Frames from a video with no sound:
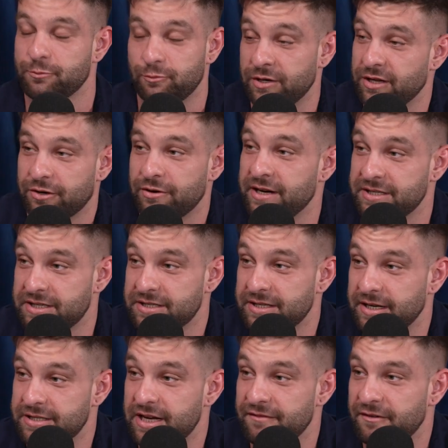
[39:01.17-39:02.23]
one of the craziest
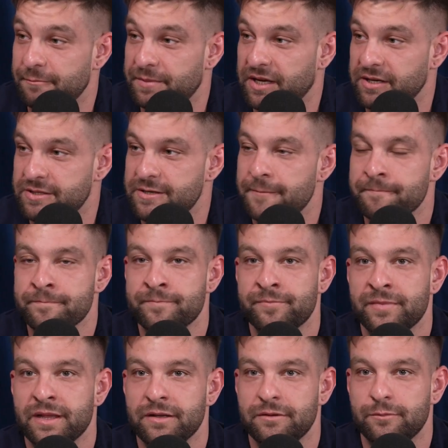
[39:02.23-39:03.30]
nights ever, because
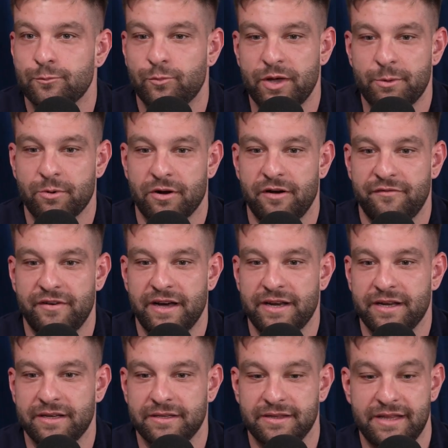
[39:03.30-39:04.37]
we were all
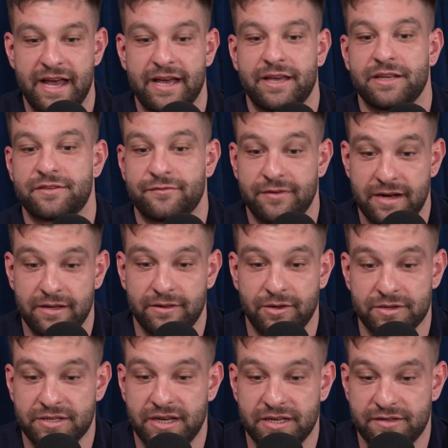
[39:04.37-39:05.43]
fighting.
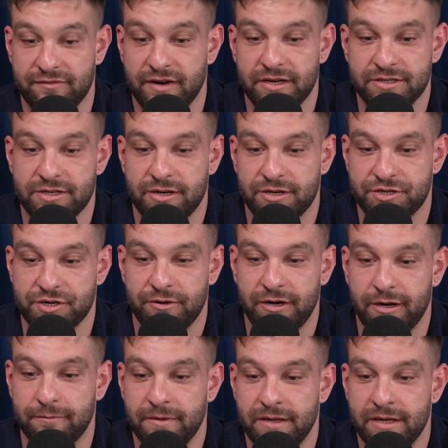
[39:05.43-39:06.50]
Those kids' friends started showing
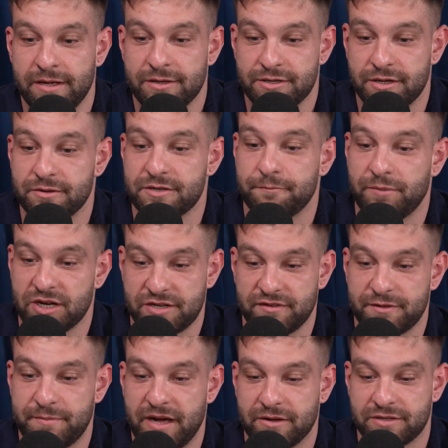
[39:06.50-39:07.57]
up. So there was a bunch of
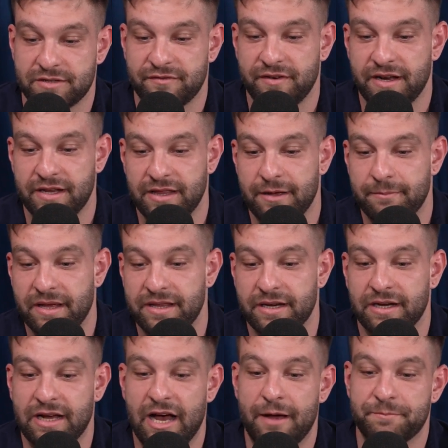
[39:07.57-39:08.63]
us bouncers fighting them, and then
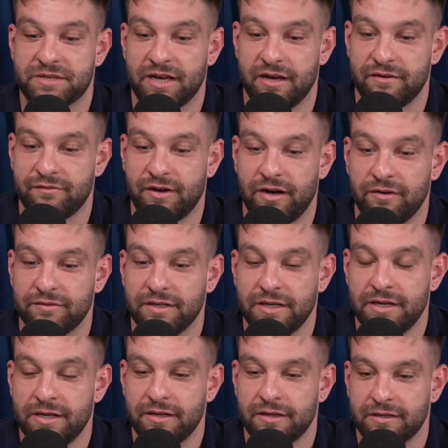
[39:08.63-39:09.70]
cops got involved.
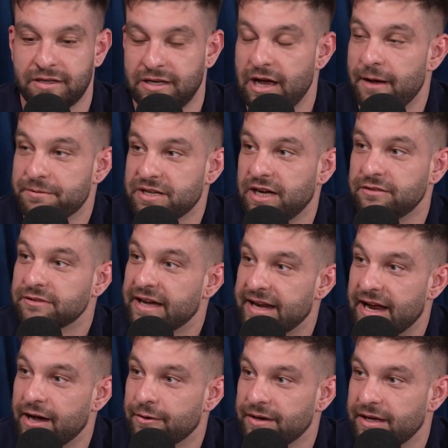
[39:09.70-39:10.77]
Cops got laid
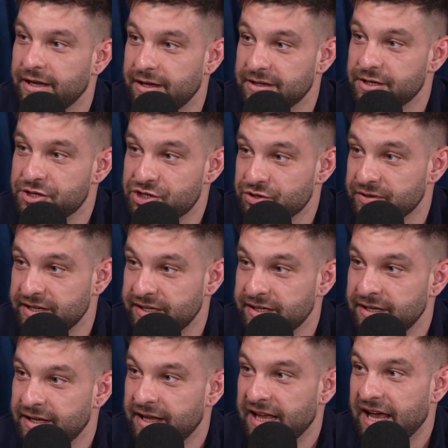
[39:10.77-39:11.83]
out in the street.
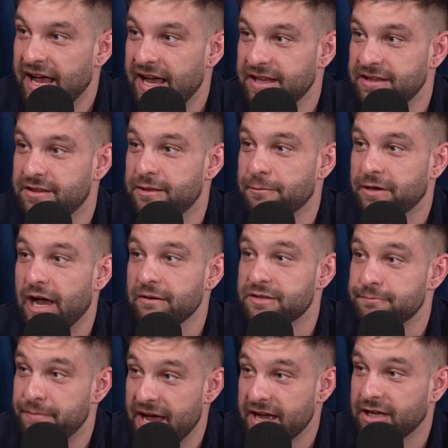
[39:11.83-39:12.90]
And the cops'
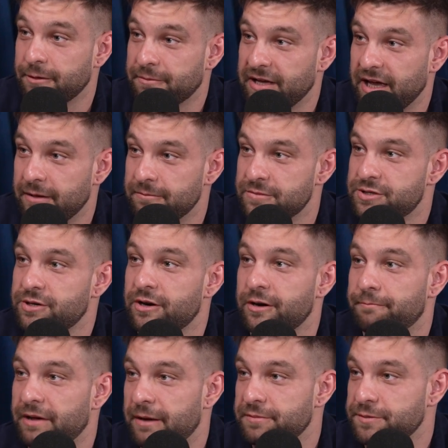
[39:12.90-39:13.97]
backup came,
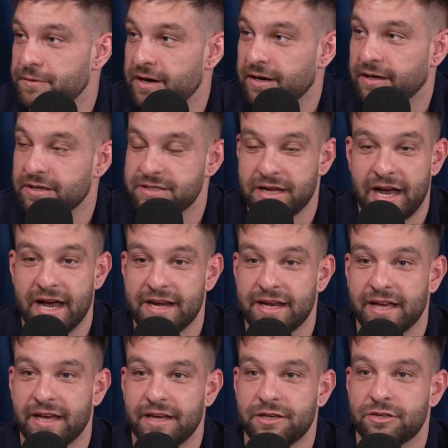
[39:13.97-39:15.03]
started pepper spraying us. I didn't
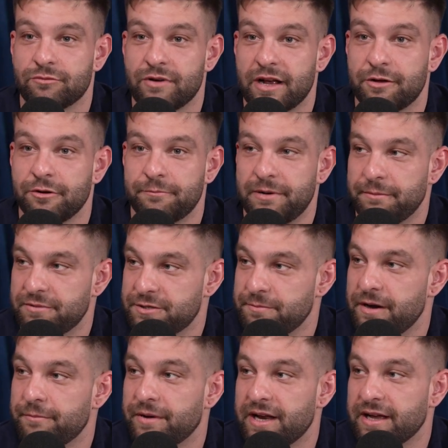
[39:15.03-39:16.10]
get hit directly with pepper
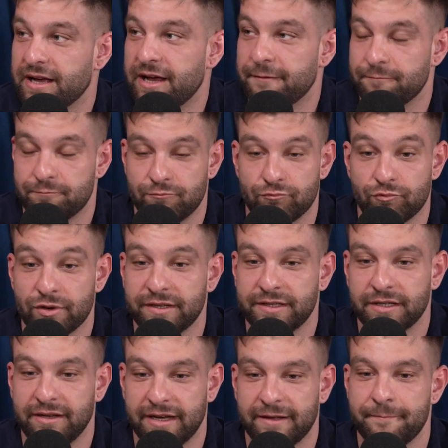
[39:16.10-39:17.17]
spray, but I got
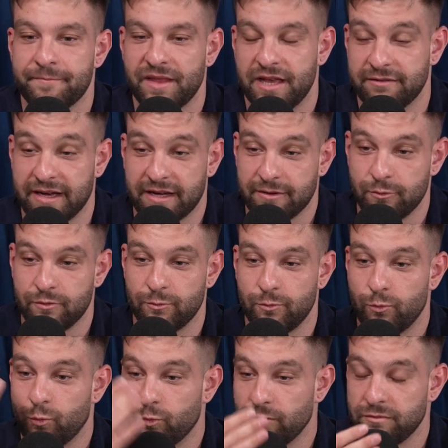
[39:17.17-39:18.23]
really,
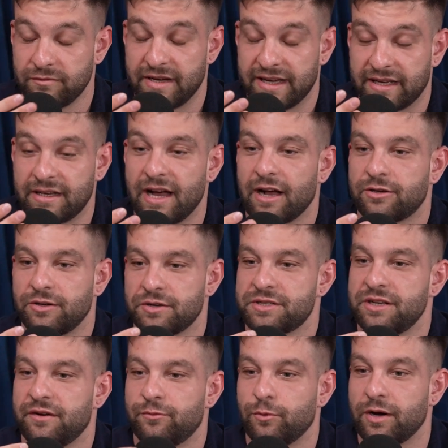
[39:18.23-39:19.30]
it got close
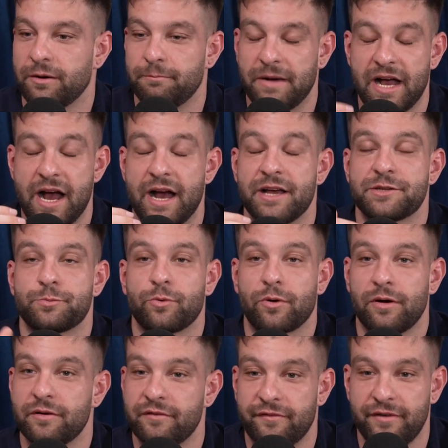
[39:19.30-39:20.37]
enough where my eyes were
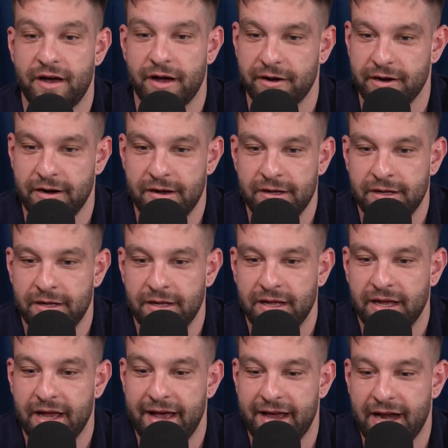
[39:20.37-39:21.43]
on fire. Damn.
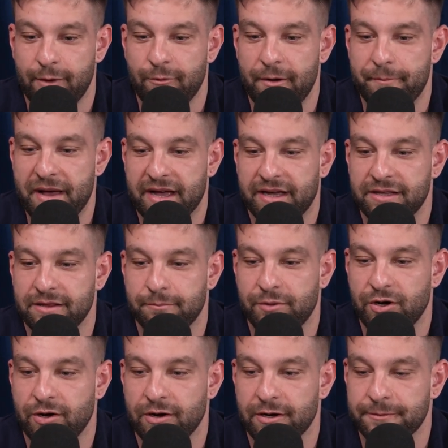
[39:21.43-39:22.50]
And I went back in the
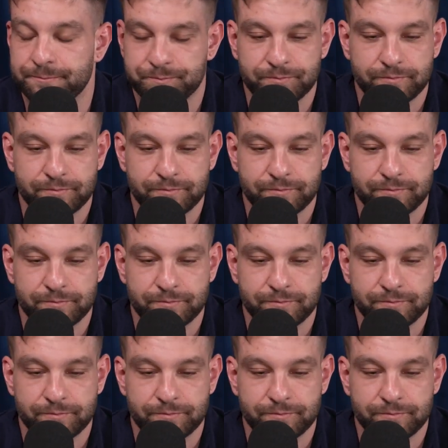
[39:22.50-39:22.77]
bar,